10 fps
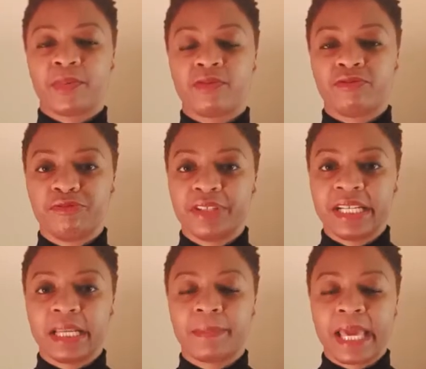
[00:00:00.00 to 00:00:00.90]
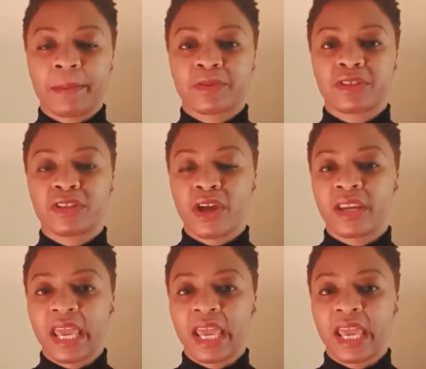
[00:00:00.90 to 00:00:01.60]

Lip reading: but really be able to turn